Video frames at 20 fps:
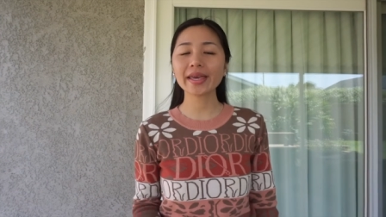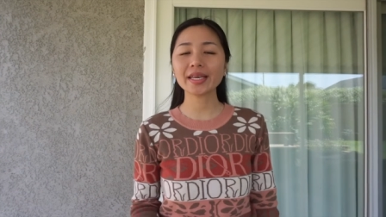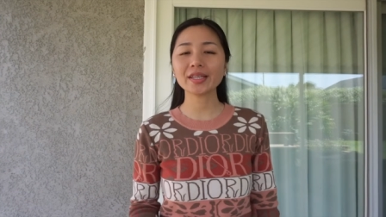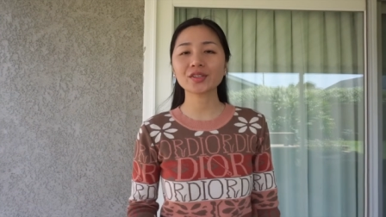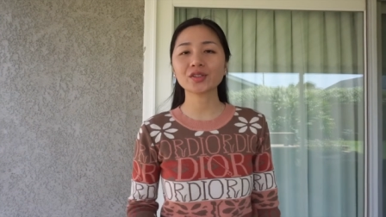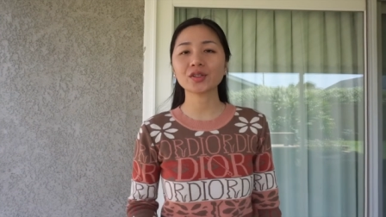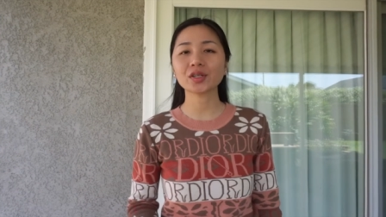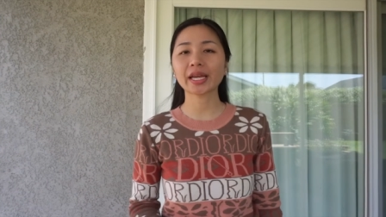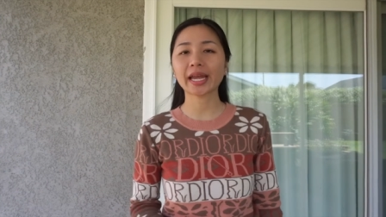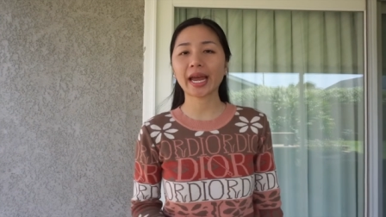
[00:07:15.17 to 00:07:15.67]

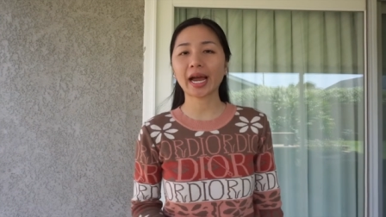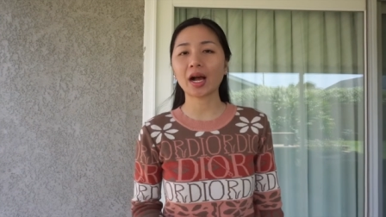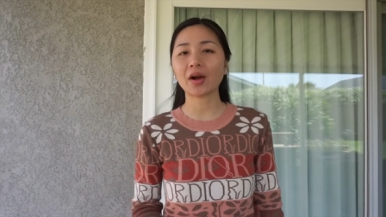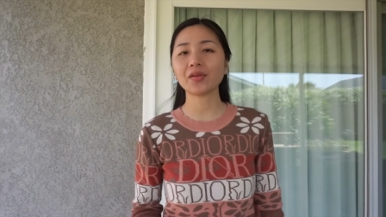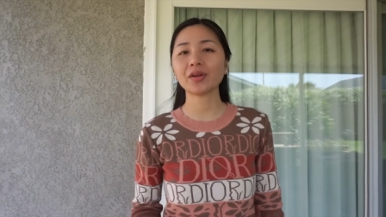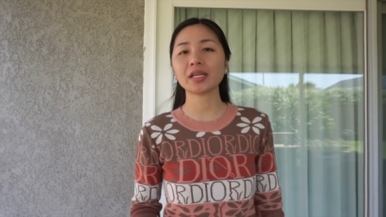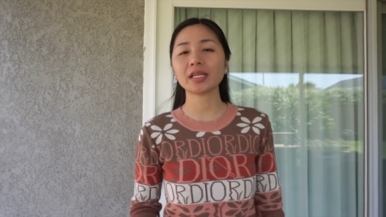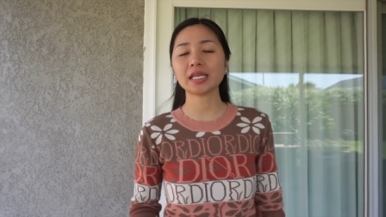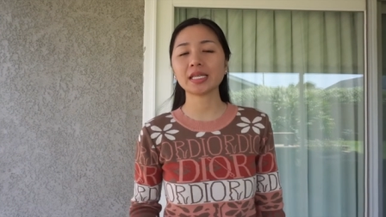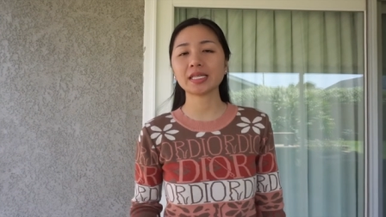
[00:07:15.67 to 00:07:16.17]
is
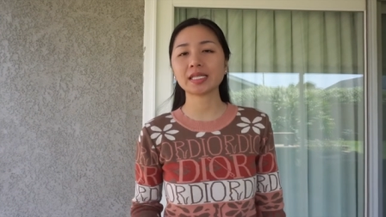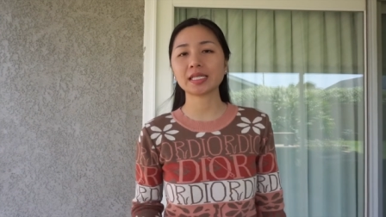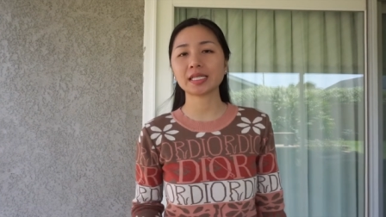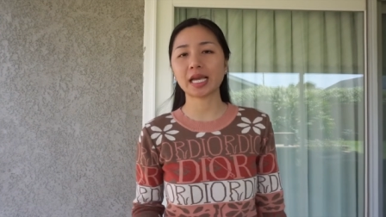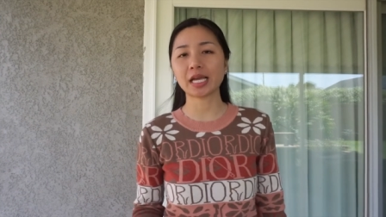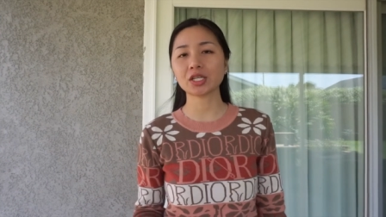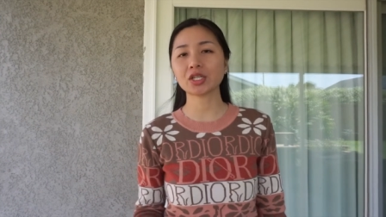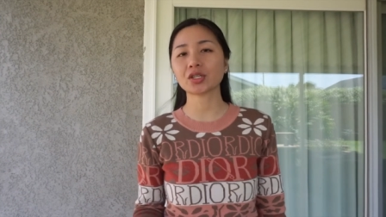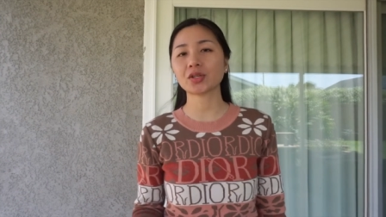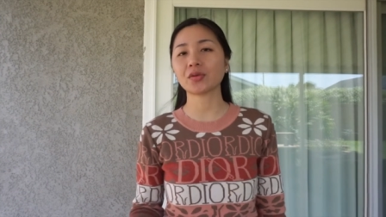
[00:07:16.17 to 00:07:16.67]
accounting
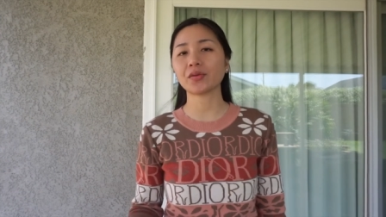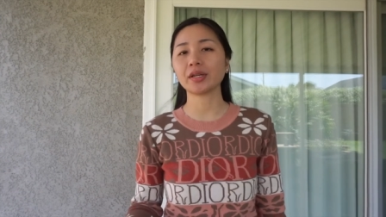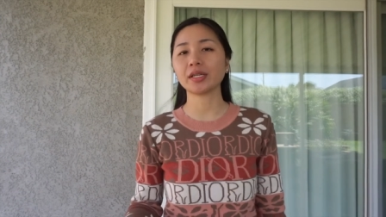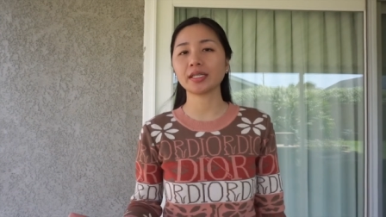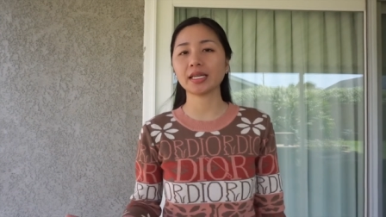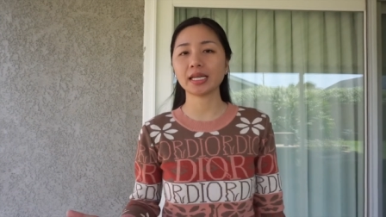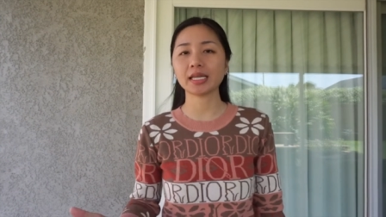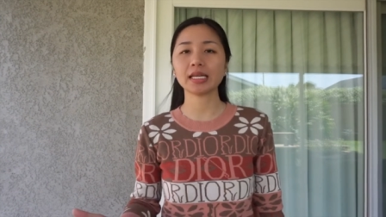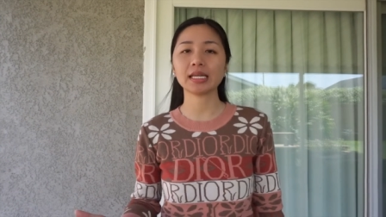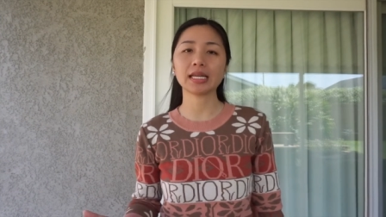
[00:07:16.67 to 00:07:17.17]
essential in
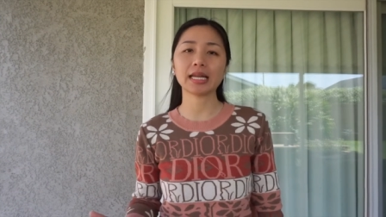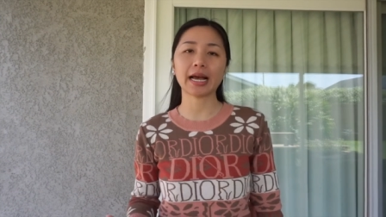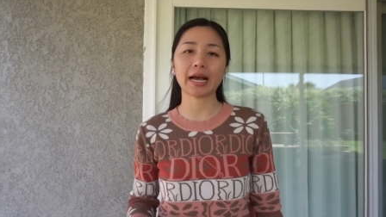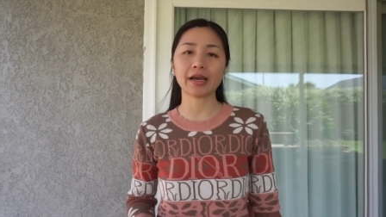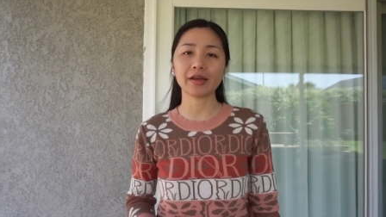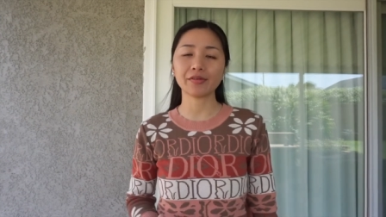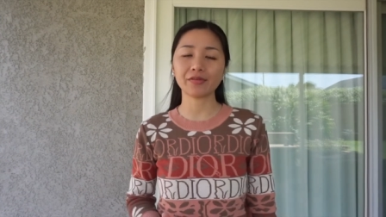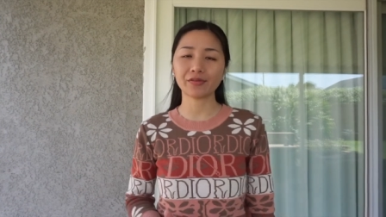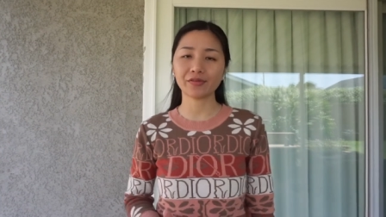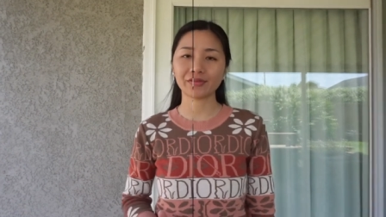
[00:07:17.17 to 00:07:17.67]
daily
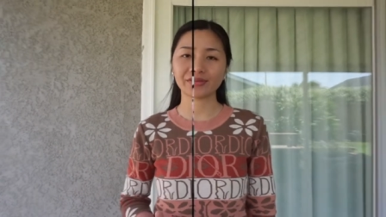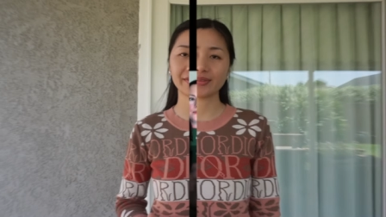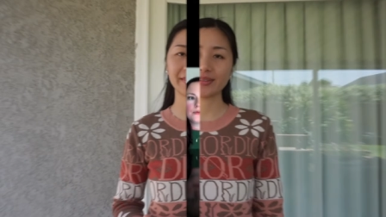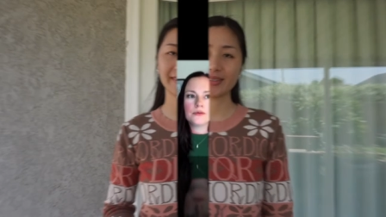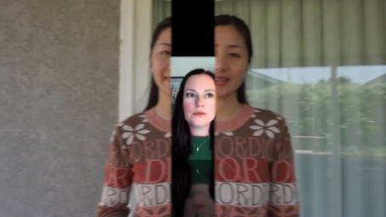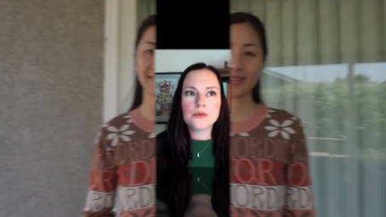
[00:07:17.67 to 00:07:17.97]
life?